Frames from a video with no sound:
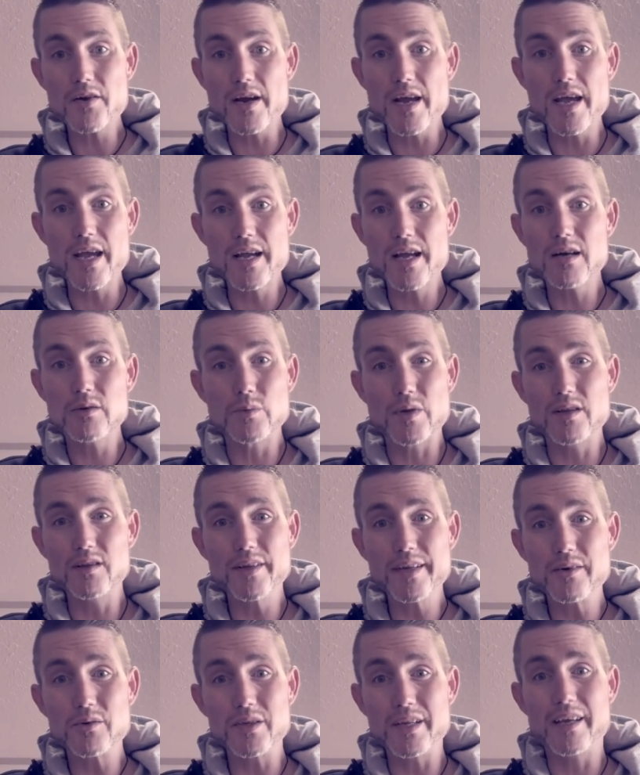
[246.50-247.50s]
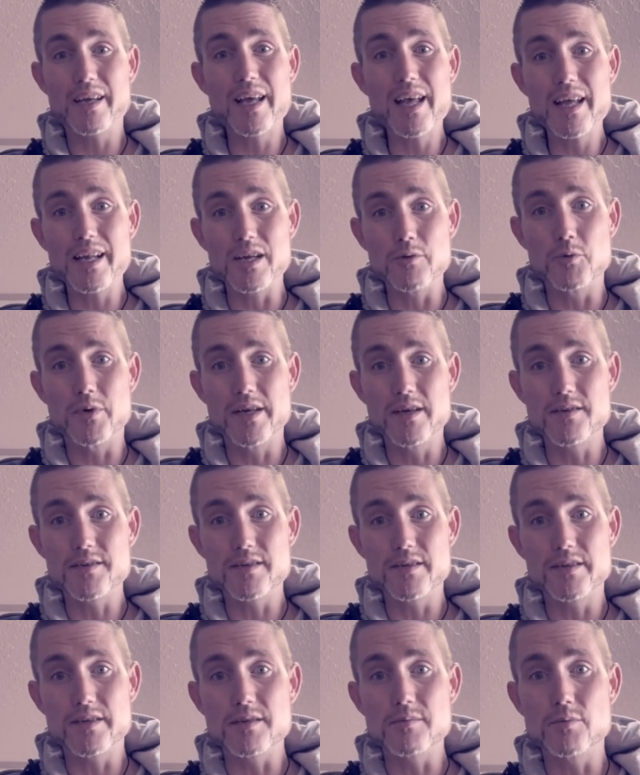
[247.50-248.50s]
hang out with literally anyone else
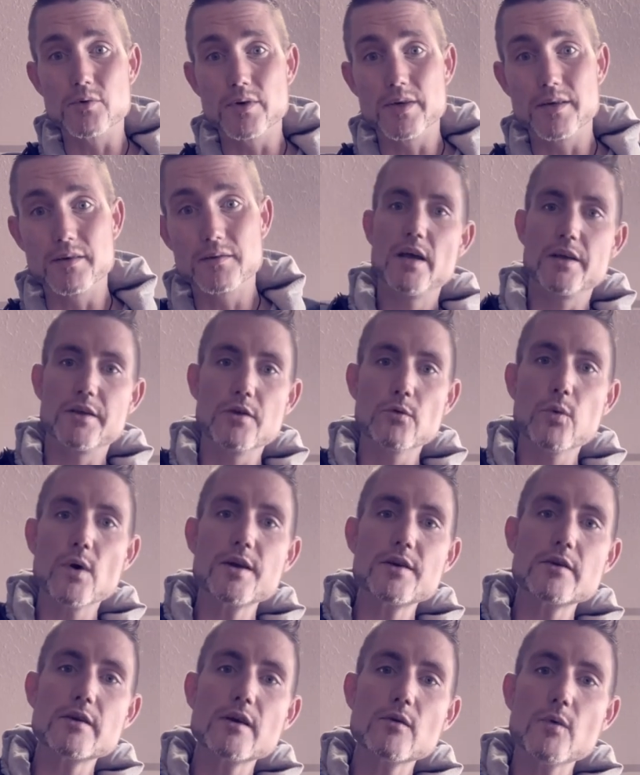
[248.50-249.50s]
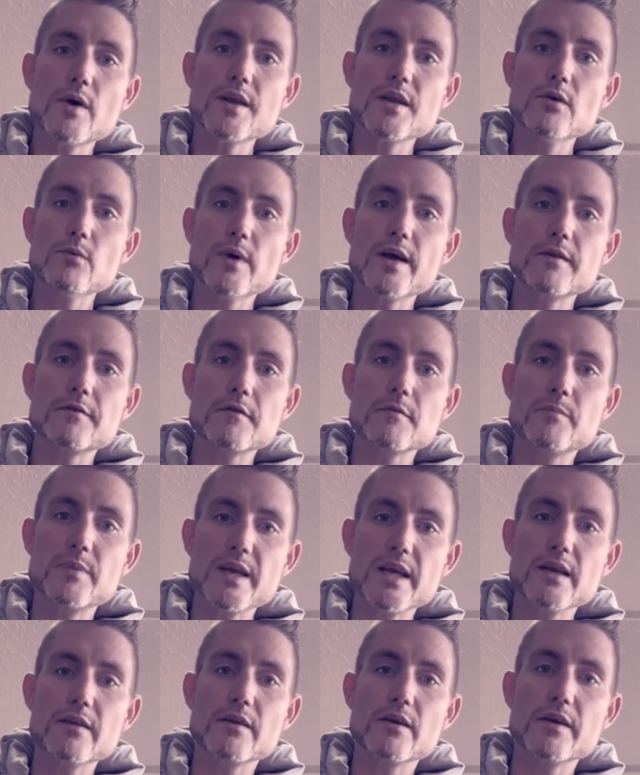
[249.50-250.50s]
at this point. You're wondering when you went from
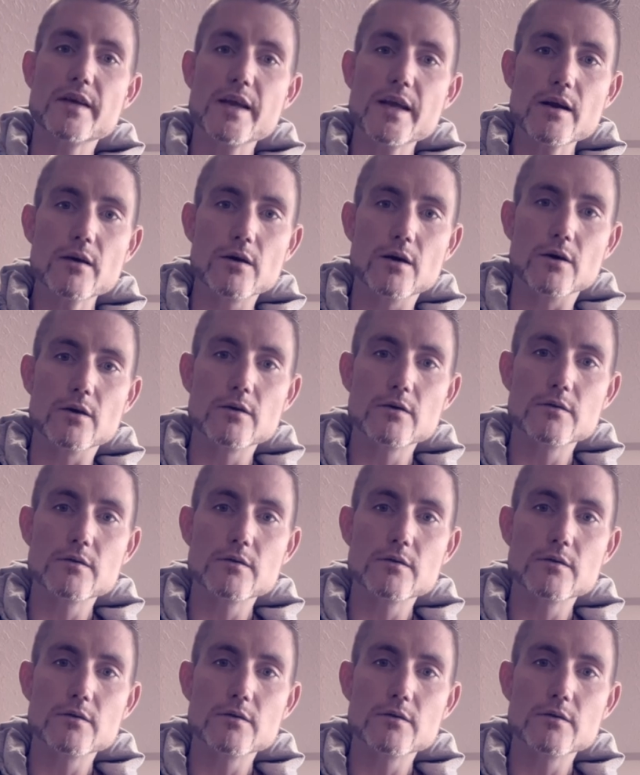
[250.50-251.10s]
being their hero